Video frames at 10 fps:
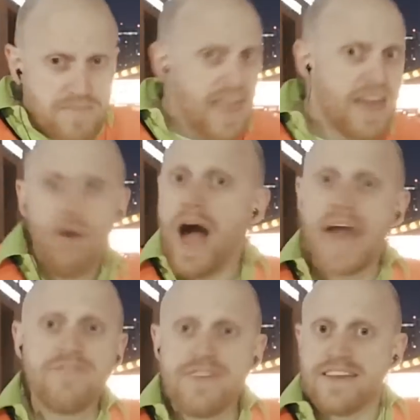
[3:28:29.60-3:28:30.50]
But a lot
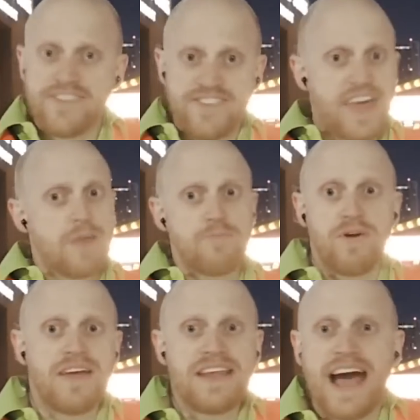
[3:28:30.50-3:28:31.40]
of it is set up
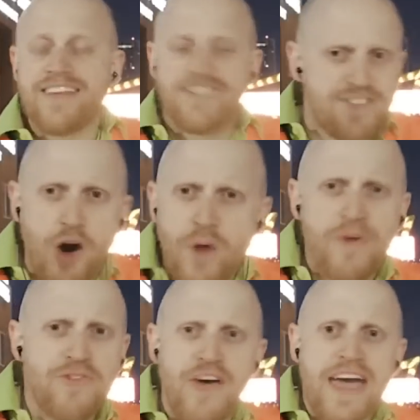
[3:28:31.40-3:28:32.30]
really nice. It's
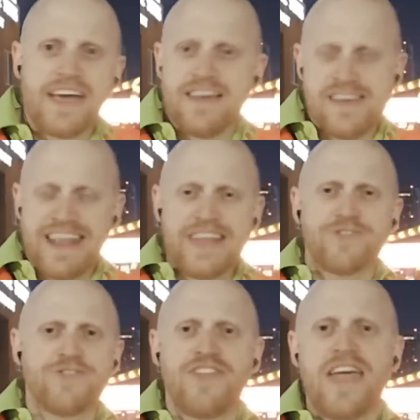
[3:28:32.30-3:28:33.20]
almost like an
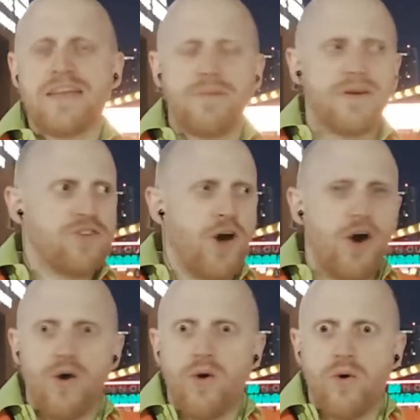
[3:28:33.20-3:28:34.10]
interstate, but
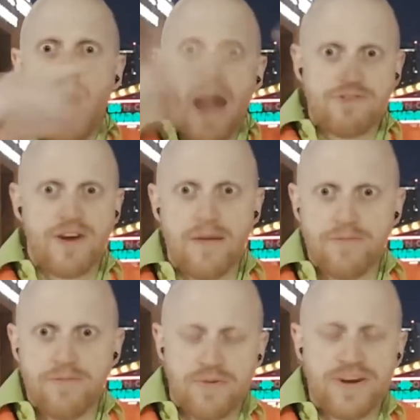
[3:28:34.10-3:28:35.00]
no off
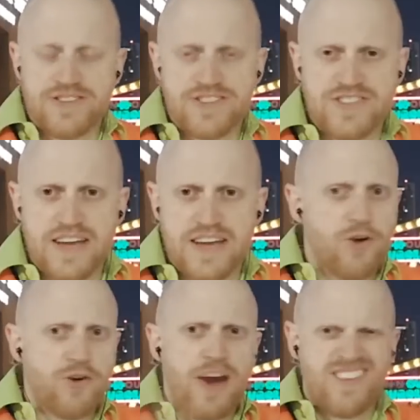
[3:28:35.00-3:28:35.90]
ramps and bridges yet, no
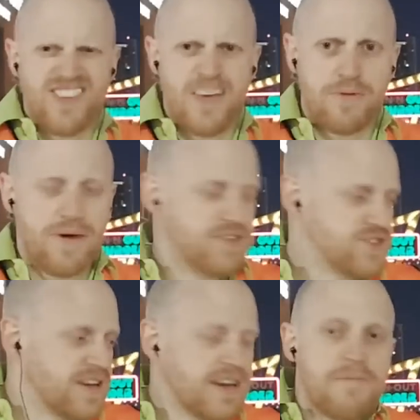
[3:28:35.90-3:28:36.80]
grade
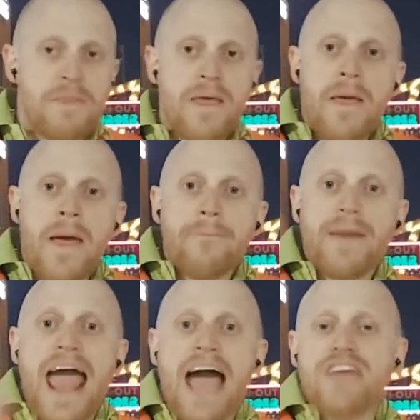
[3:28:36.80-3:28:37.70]
separation.
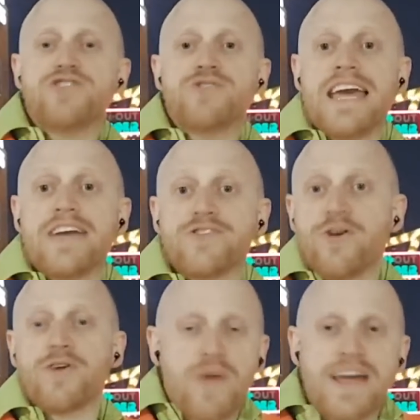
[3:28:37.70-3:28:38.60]
But as you get
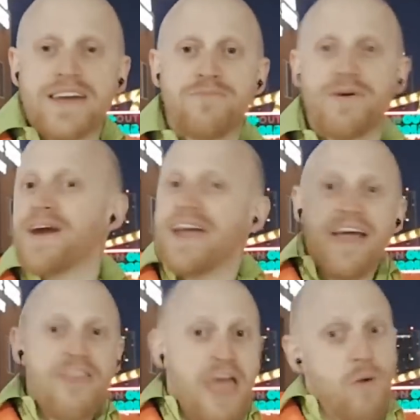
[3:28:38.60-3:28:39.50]
toward Wickenburg,
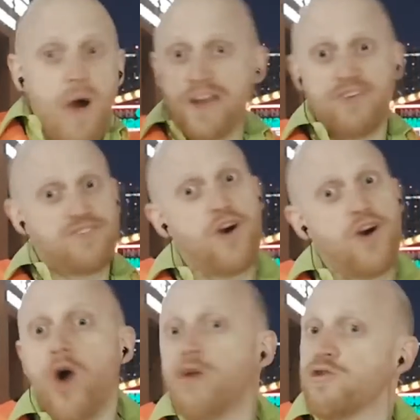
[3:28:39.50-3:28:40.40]
they want to
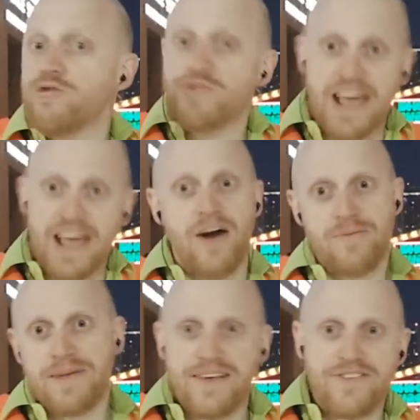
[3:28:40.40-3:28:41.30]
slow you down
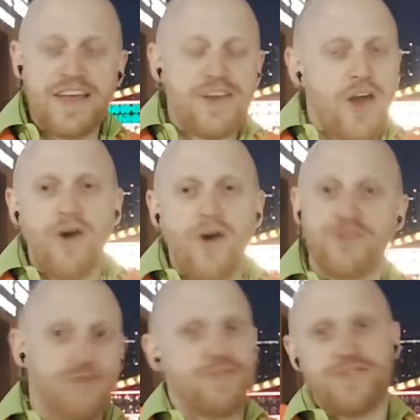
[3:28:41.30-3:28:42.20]
because they know
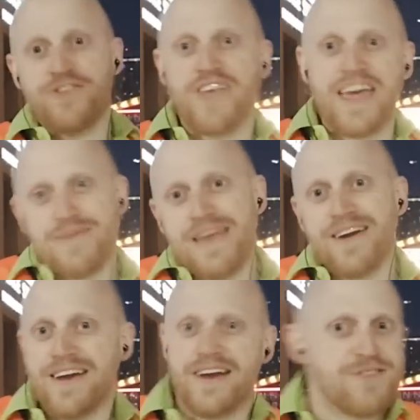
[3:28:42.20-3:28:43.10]
doofuses like me are
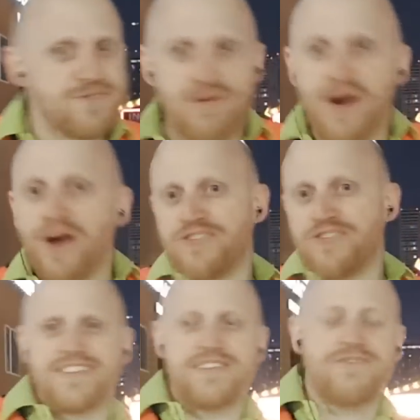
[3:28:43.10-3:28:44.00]
going to just blow
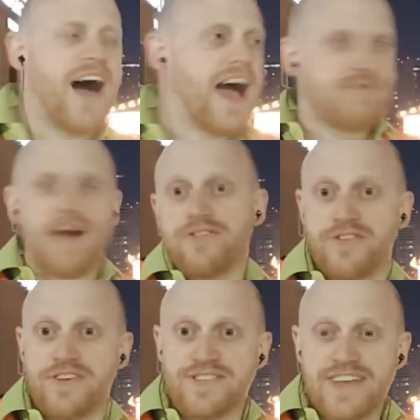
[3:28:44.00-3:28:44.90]
65 right
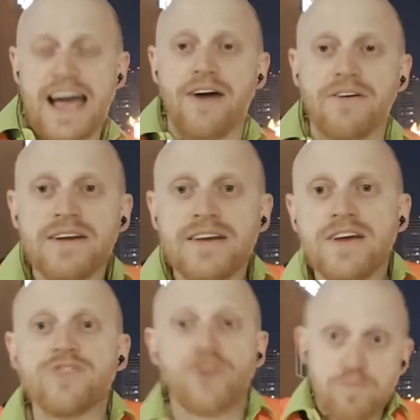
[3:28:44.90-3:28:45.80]
through their town.
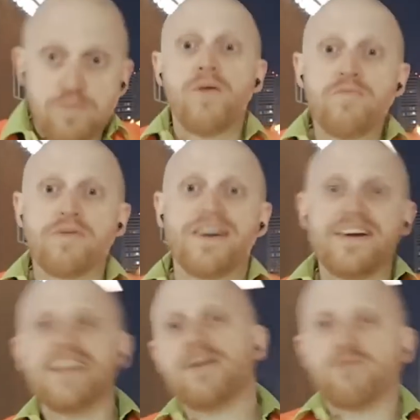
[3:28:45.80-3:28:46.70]
So
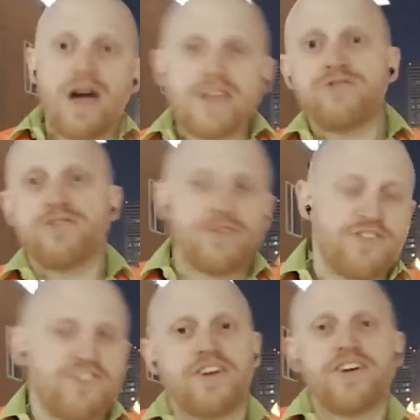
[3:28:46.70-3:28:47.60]
appropriately, they run you through a
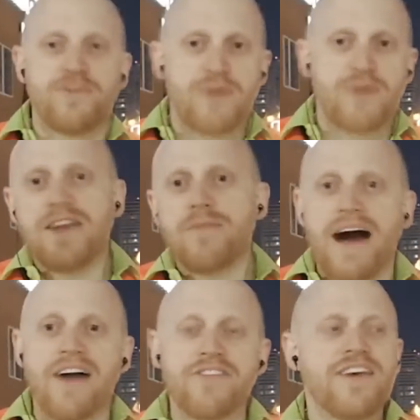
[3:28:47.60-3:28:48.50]
series of
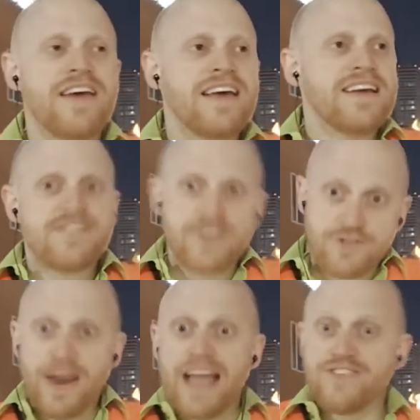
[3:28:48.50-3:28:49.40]
roundabouts to
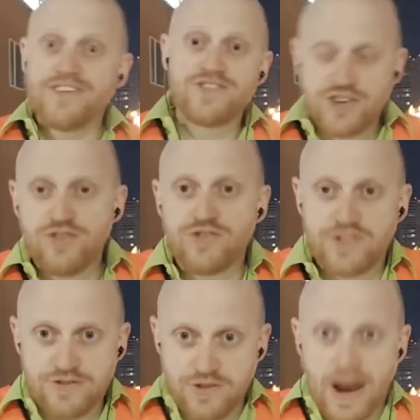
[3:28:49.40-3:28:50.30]
transition you
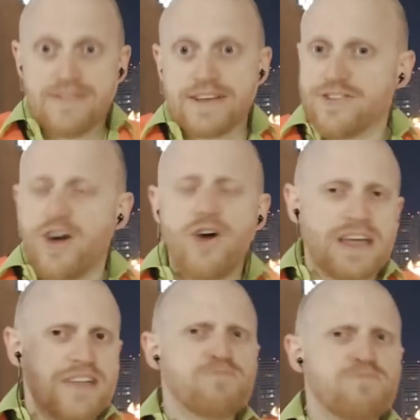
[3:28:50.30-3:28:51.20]
to driving slowly.
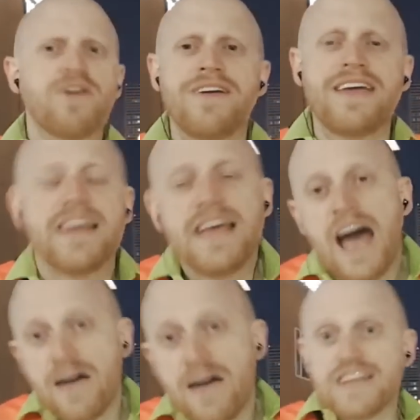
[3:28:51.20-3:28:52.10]
It's brilliant.
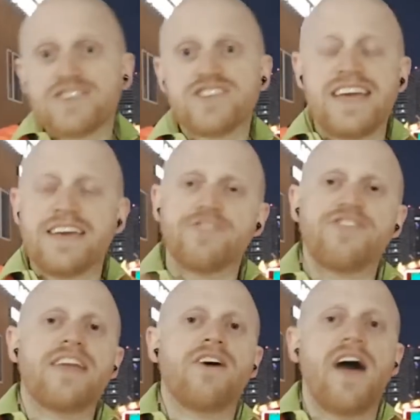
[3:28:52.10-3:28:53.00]
Eventually,
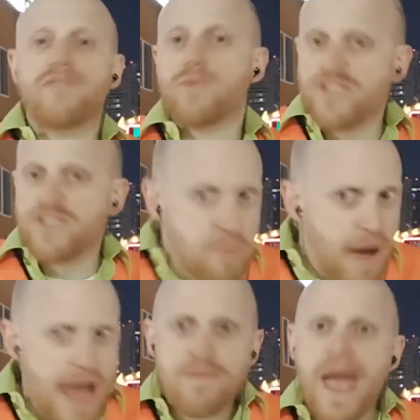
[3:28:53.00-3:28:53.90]
Interstate 11 will just
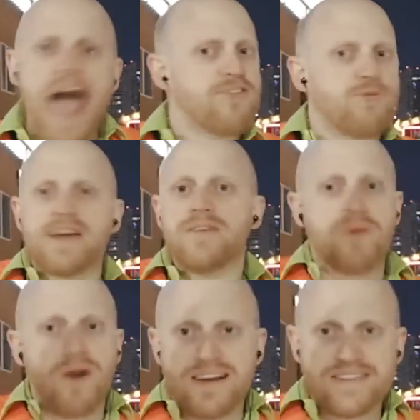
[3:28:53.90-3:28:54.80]
bypass
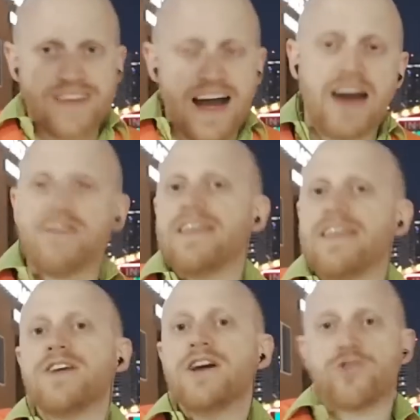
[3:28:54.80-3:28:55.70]
Wickenburg entirely
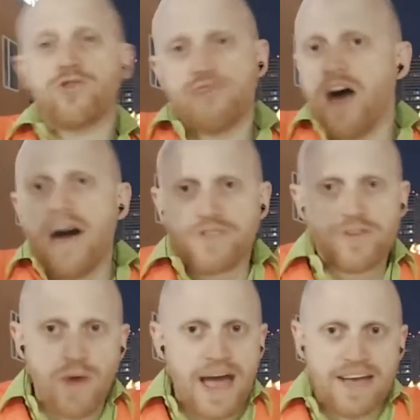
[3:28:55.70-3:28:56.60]
and cruise off to the
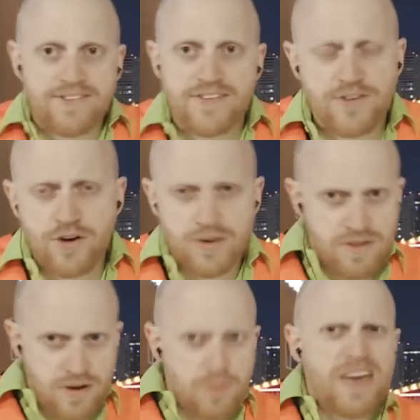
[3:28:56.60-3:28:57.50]
west, and so
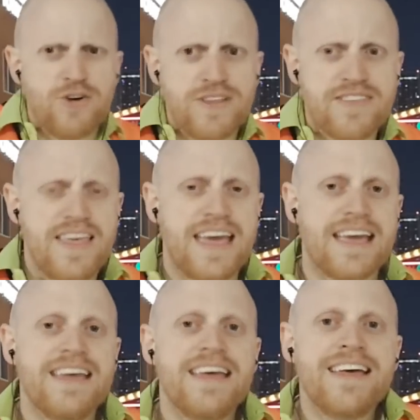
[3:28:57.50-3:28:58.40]
it'll be a good thing
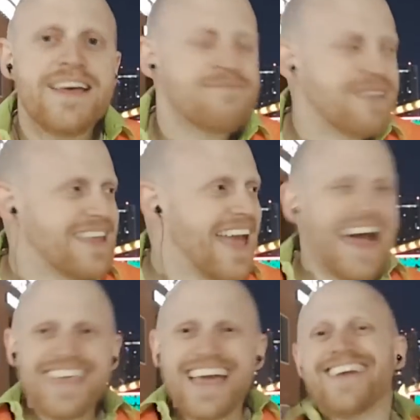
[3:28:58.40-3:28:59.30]
but yeah, I
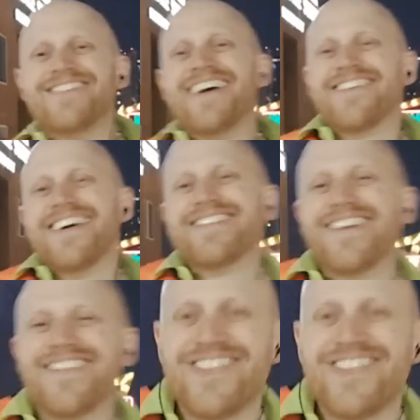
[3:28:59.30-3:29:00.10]
think I remember when I drove to